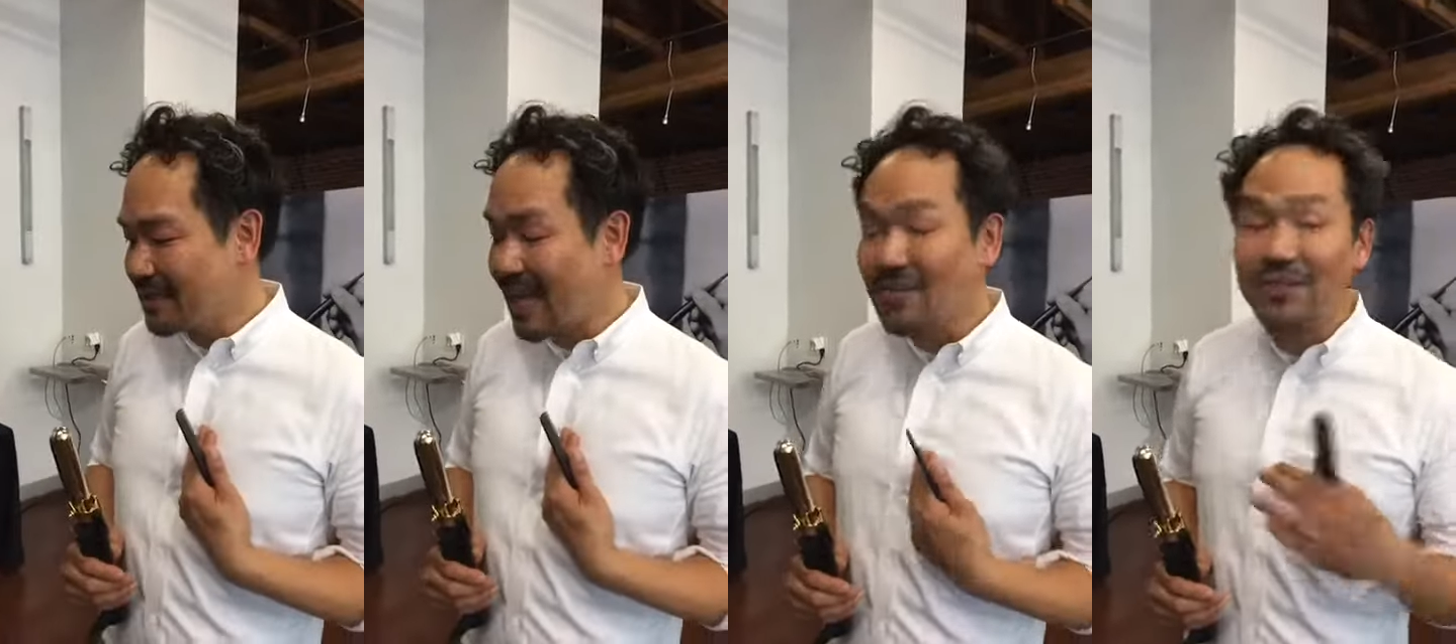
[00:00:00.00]

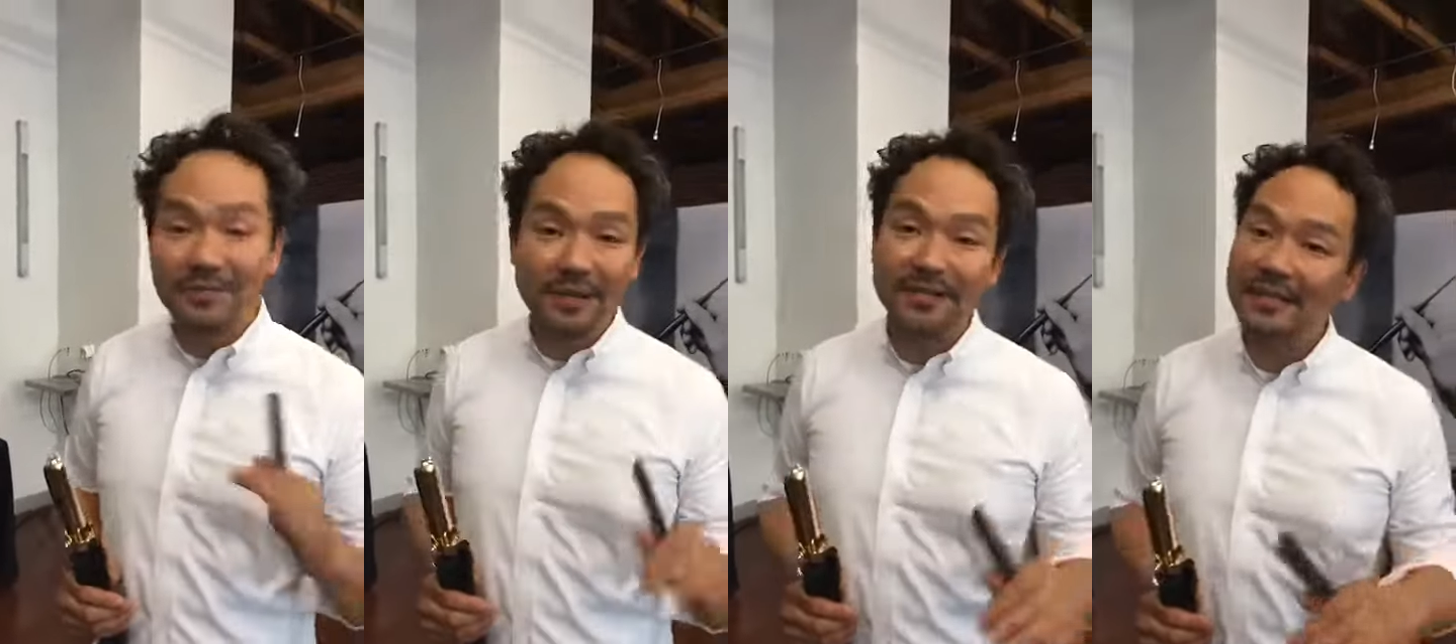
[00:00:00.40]
actually the
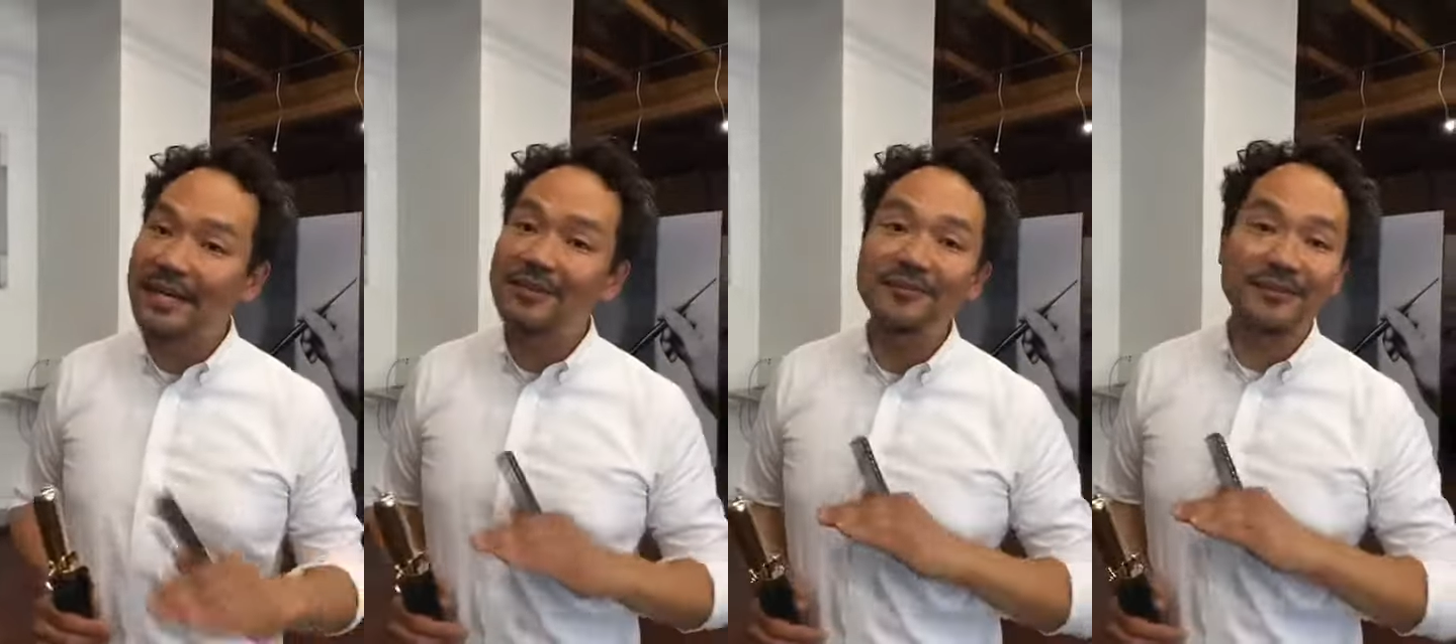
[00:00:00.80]
product that I
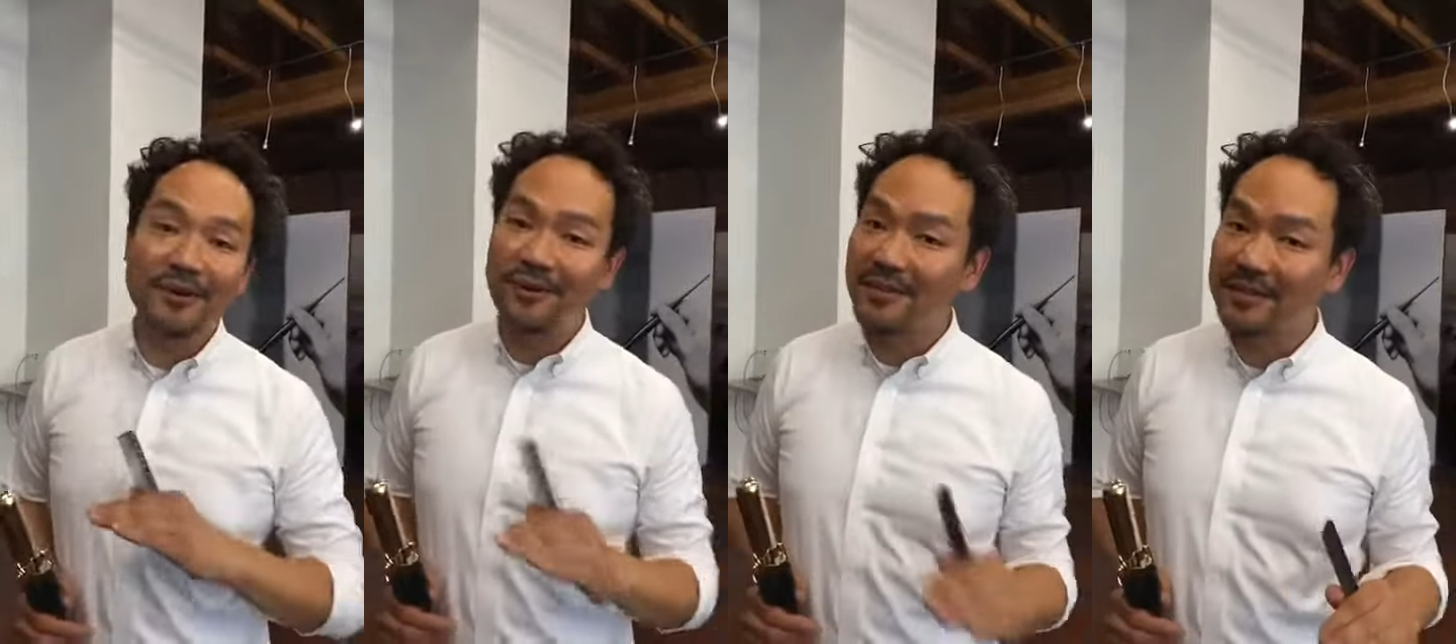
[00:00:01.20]
use
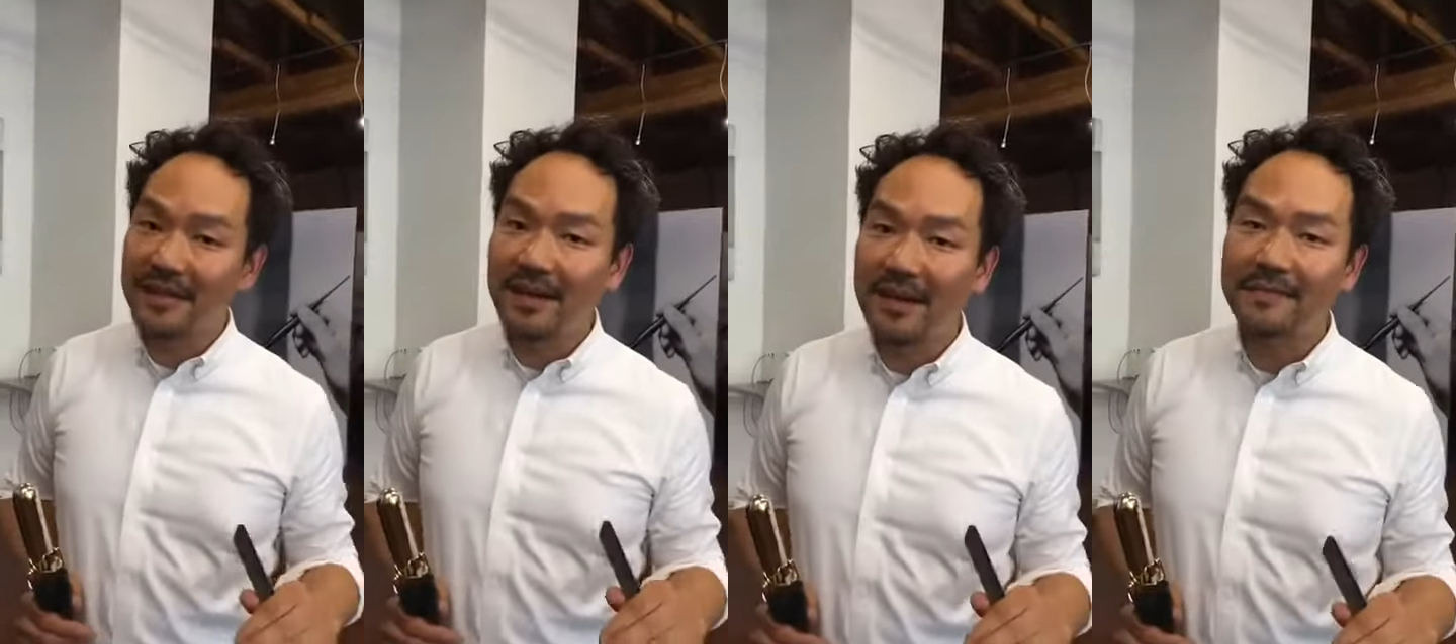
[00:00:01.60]
all the
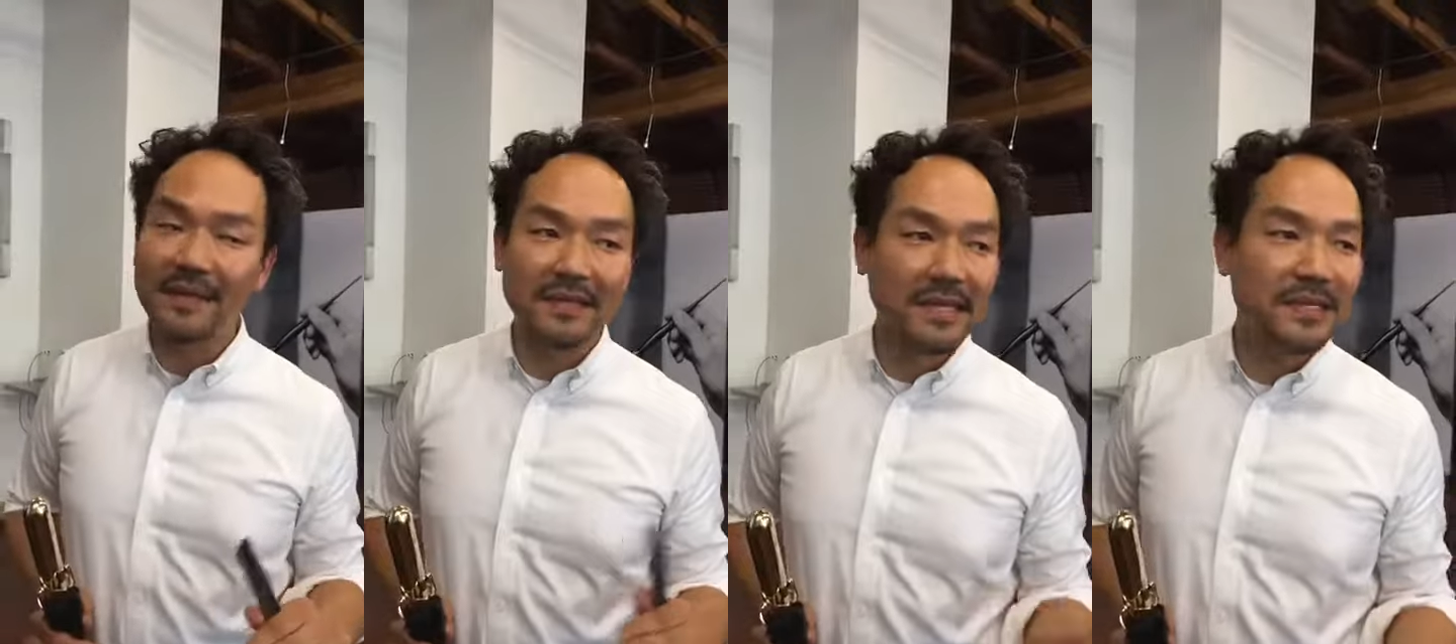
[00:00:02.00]
time
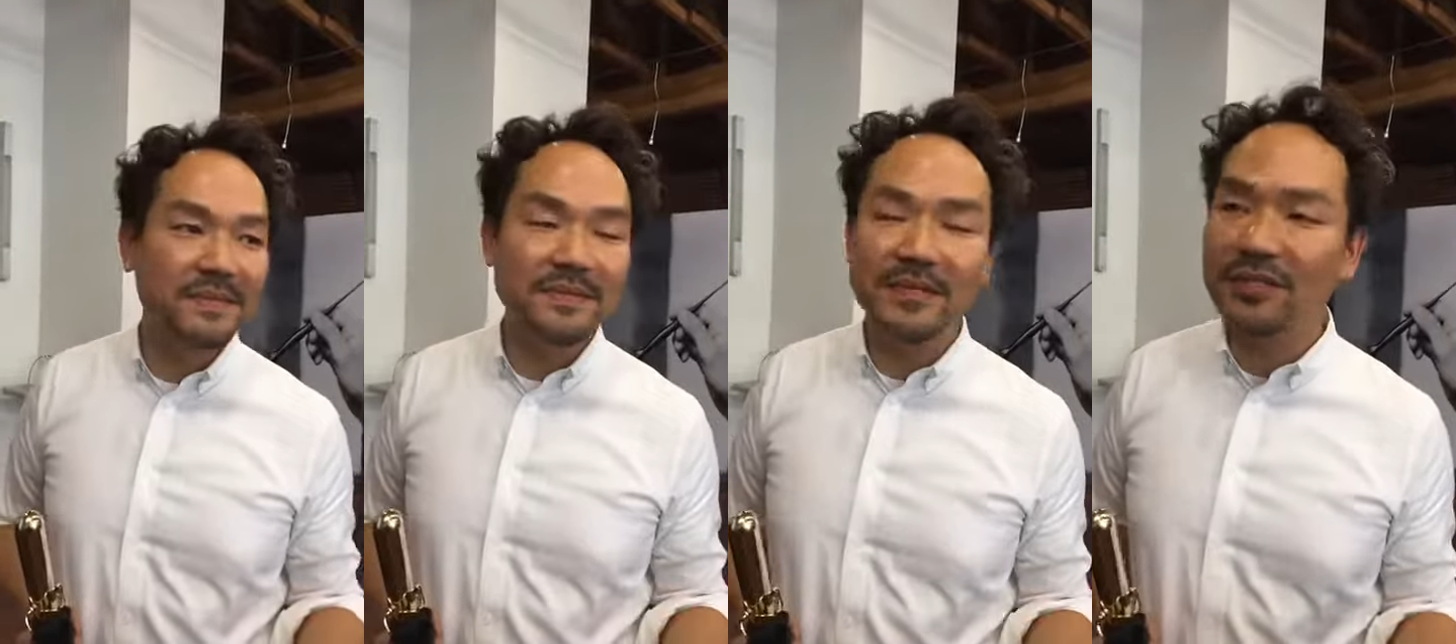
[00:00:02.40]
that keeps
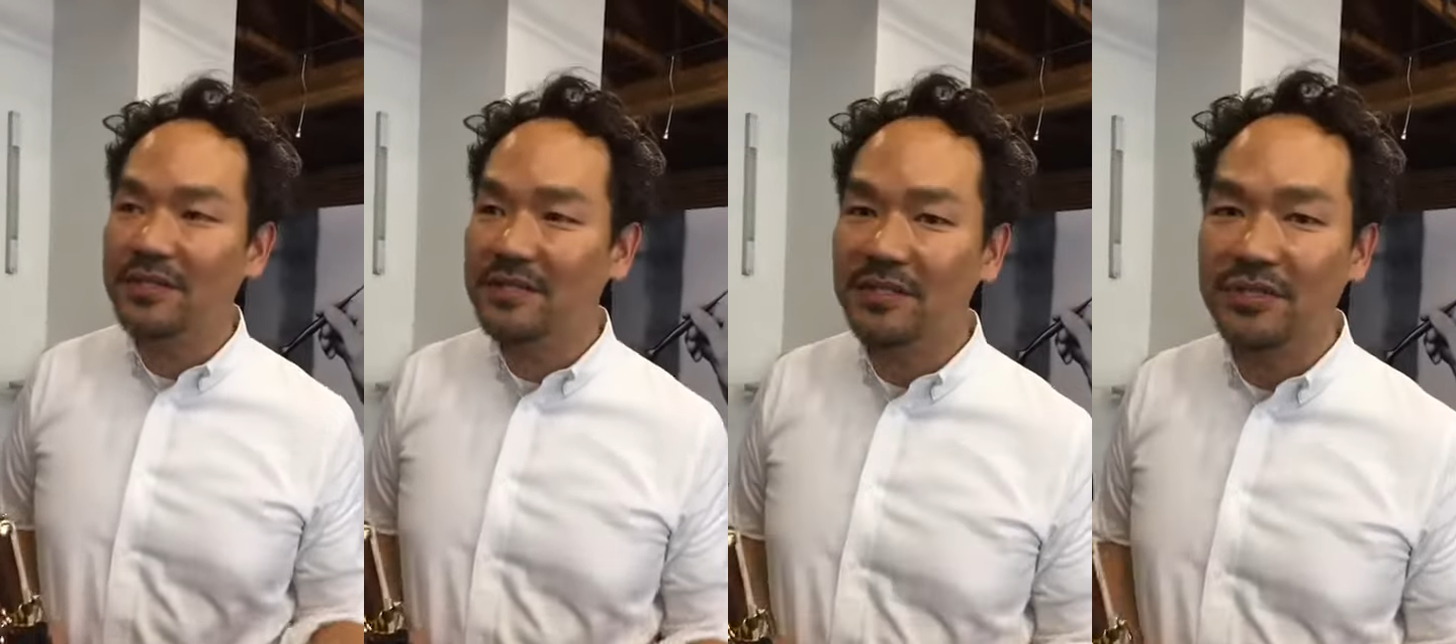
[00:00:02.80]
me
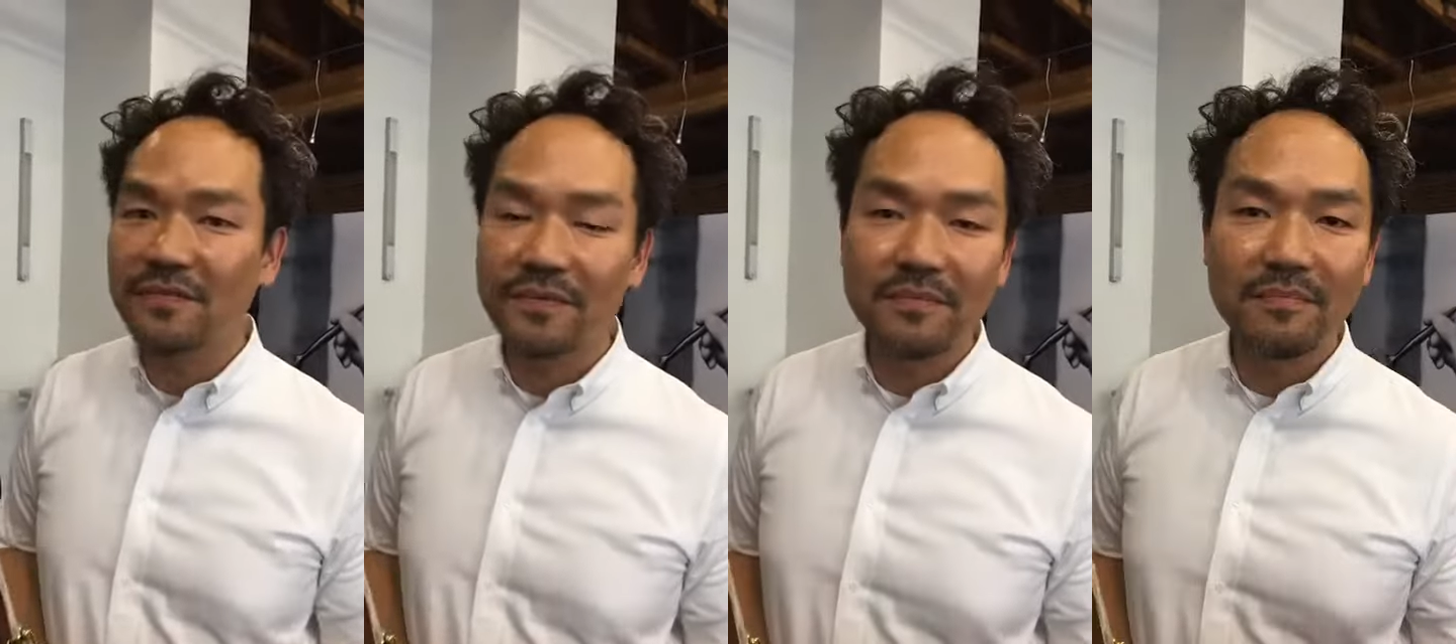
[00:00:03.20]
transition
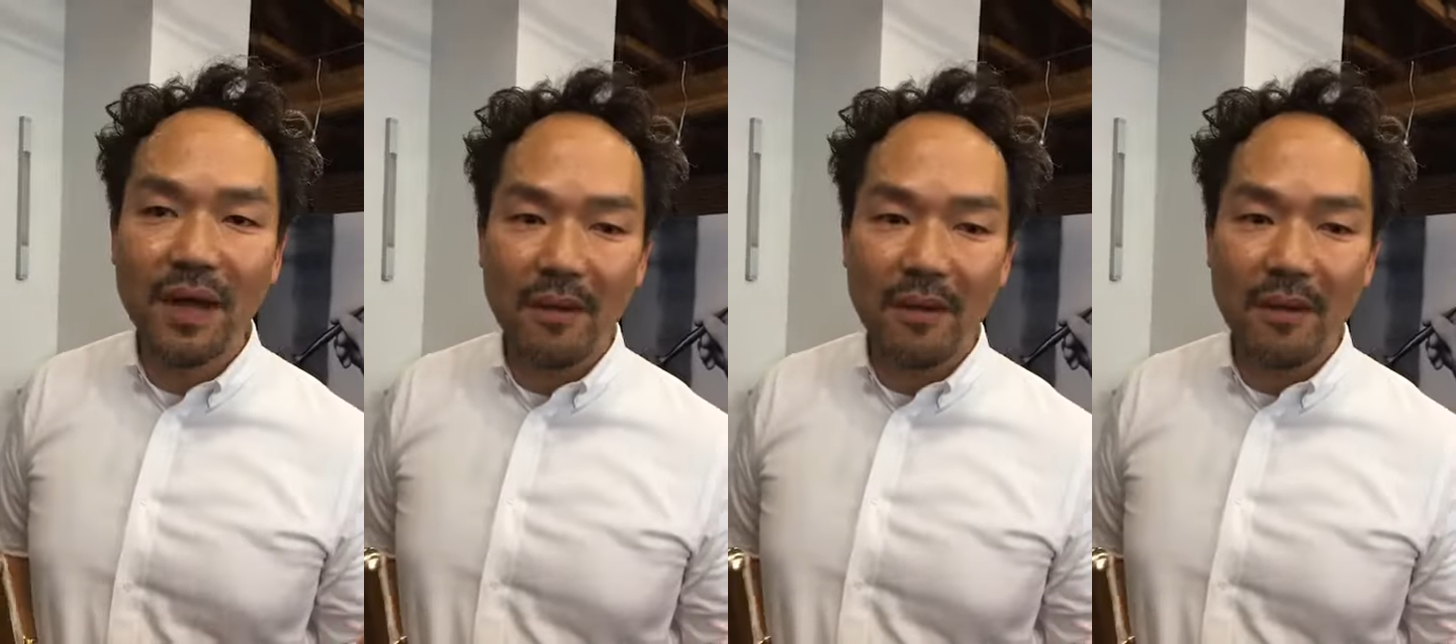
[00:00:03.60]
from